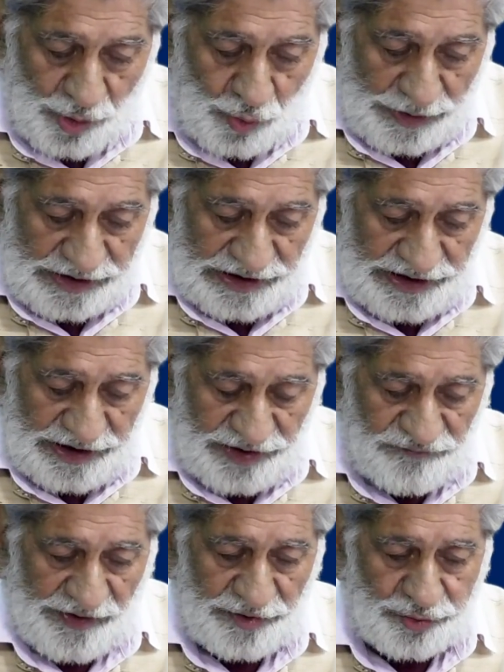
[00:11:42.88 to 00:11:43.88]
Quickly,
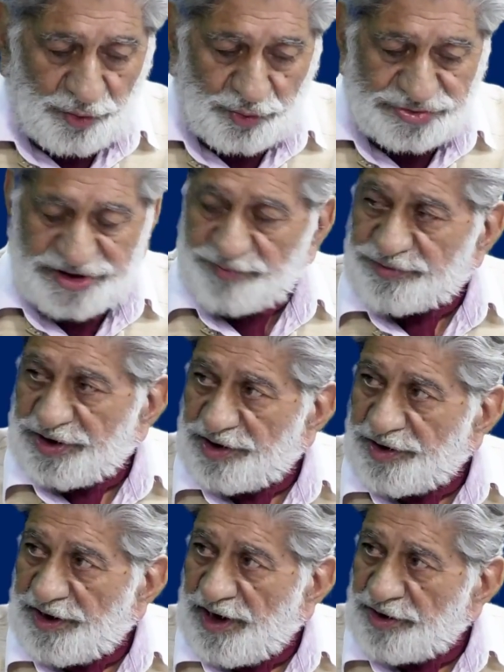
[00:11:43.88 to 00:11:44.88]
if I had to do something
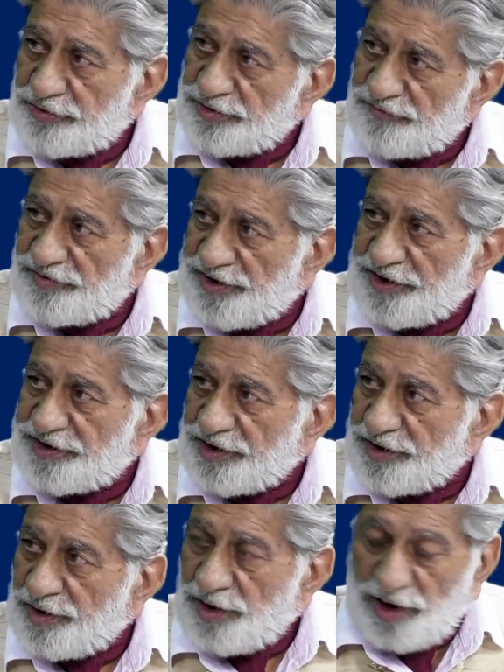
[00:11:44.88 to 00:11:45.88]
and I had to give a
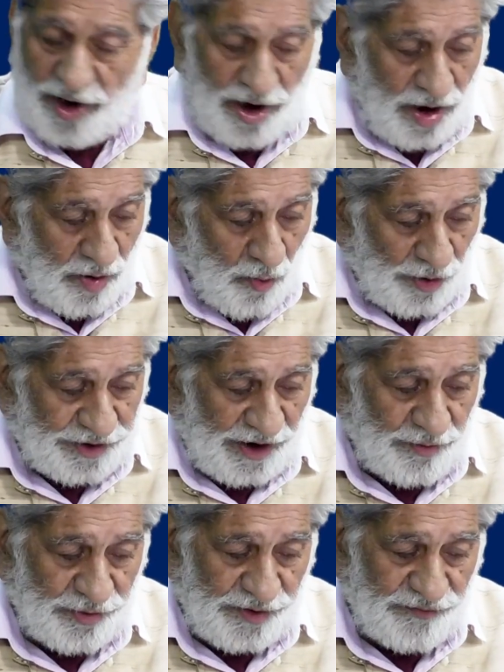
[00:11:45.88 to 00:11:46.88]
rating, what
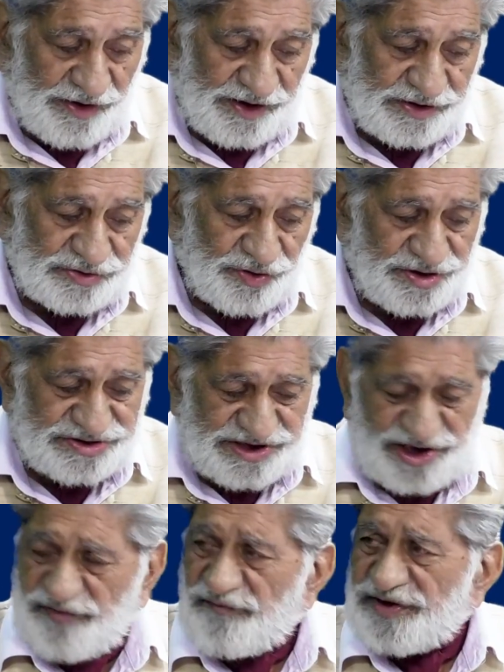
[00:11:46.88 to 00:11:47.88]
I would have done is on a
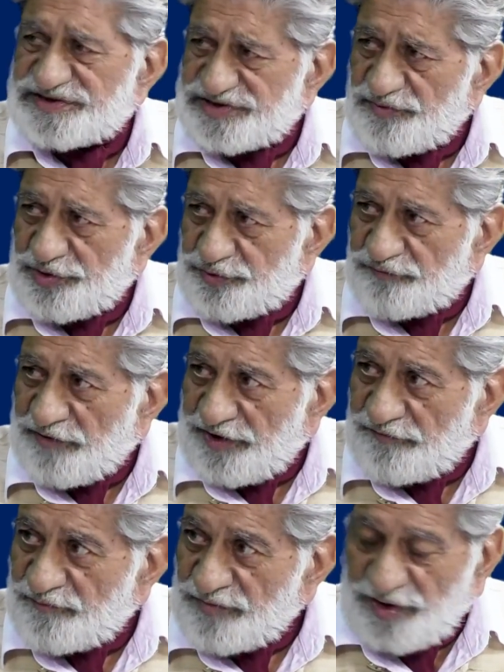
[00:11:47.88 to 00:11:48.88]
scale of, let's say, 1 to
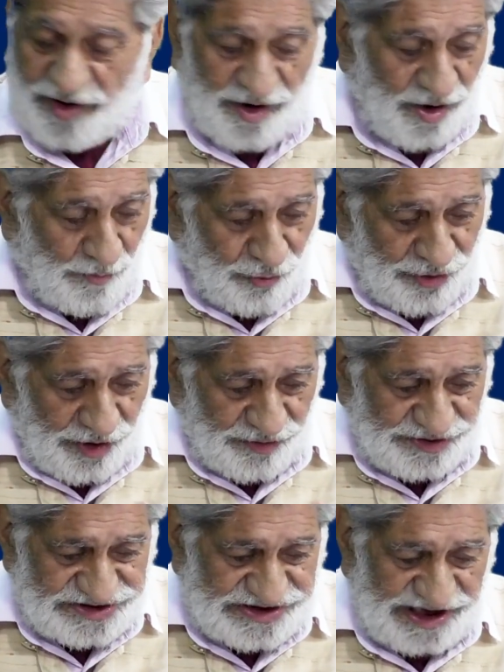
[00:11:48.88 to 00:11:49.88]
5, put
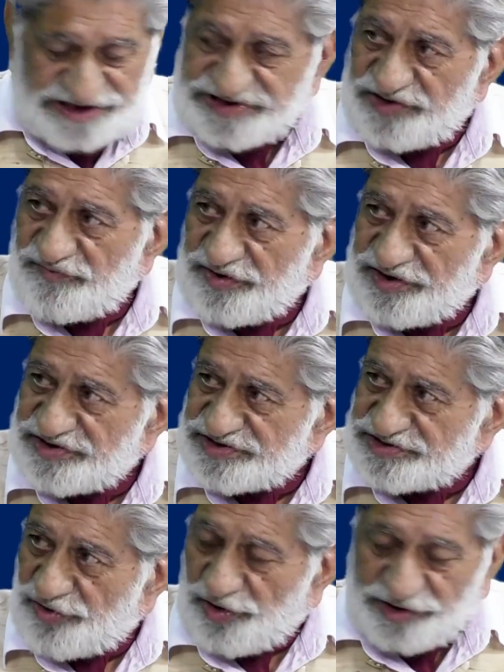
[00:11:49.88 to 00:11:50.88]
down these strengths and
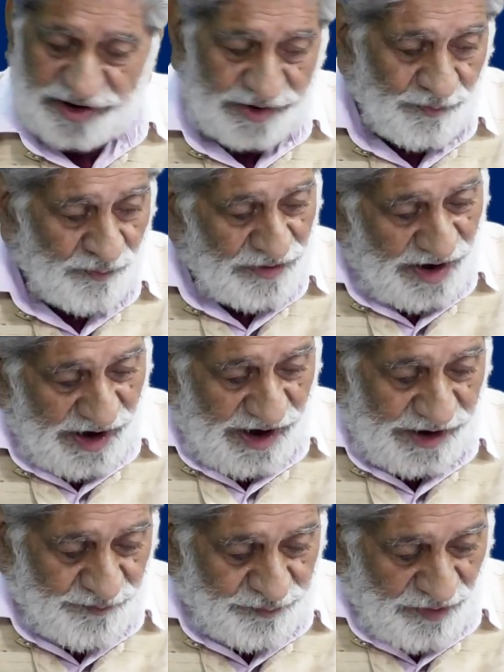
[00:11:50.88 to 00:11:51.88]
weaknesses and all that.
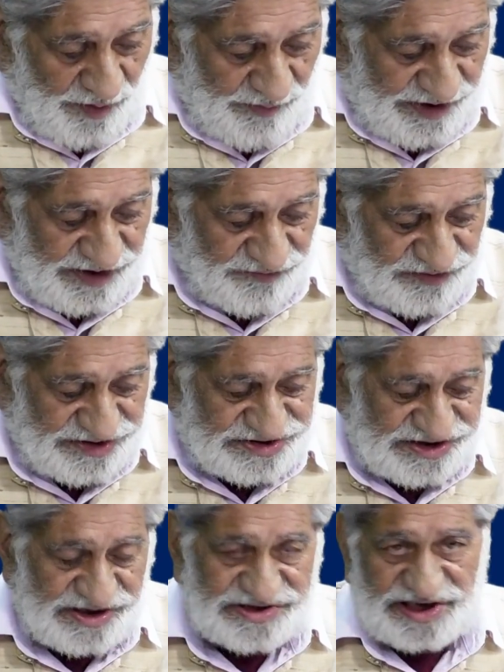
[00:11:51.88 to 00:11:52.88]
And many of
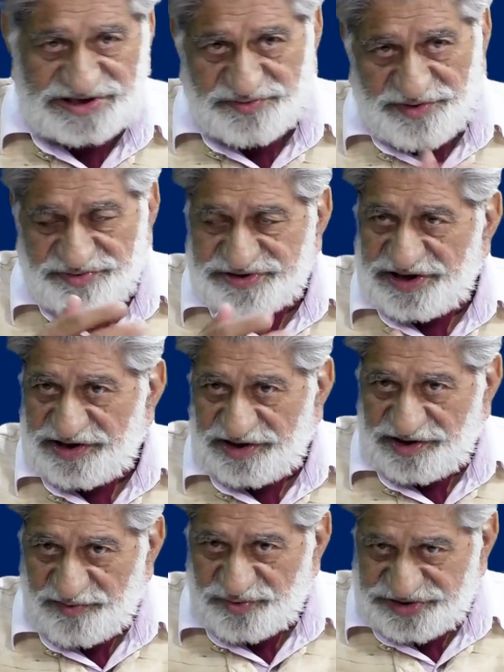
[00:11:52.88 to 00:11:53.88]
these things, as we've
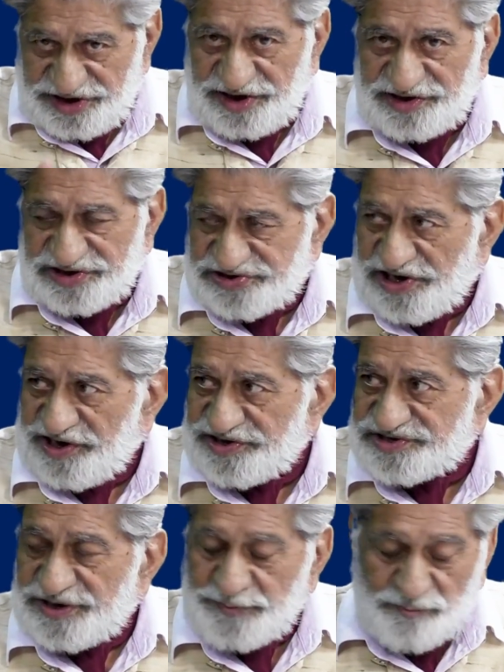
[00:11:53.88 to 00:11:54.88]
seeing in the
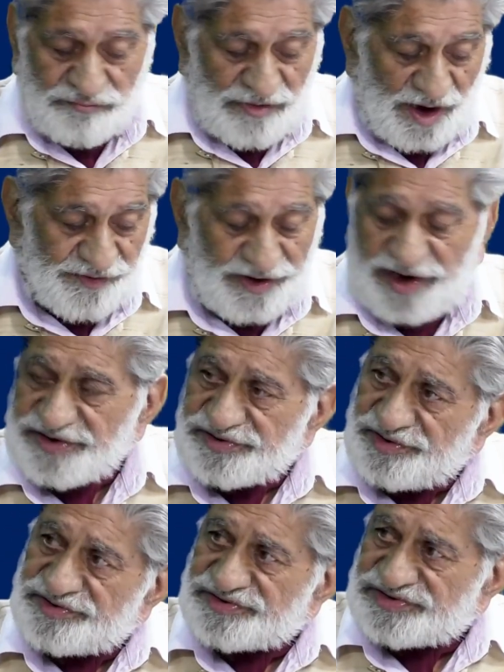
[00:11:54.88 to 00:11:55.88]
slides, there are
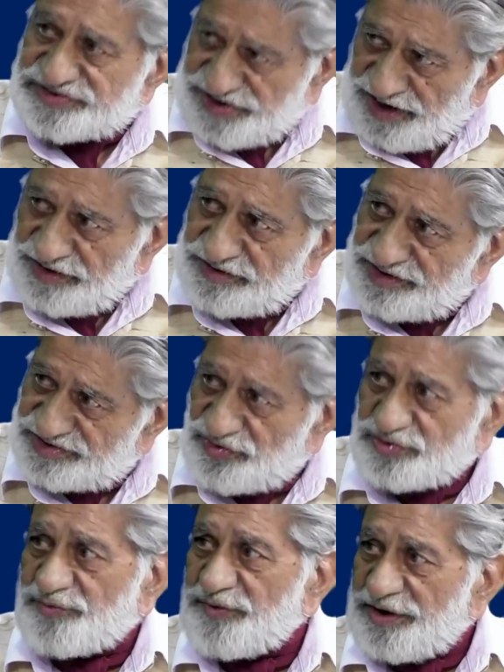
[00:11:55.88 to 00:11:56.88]
strength and
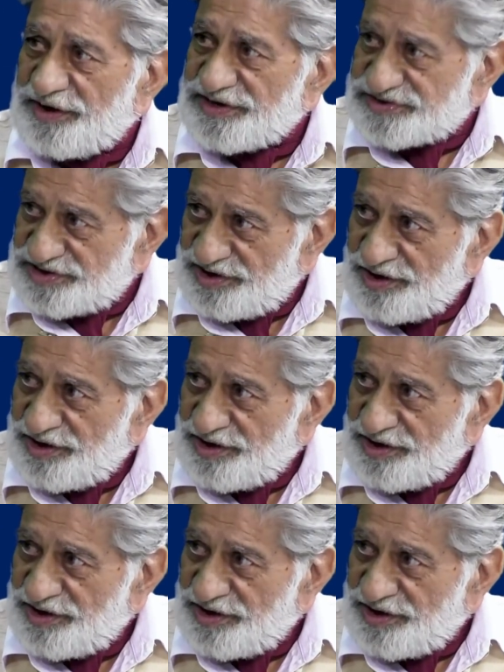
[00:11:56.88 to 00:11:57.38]
also weakness.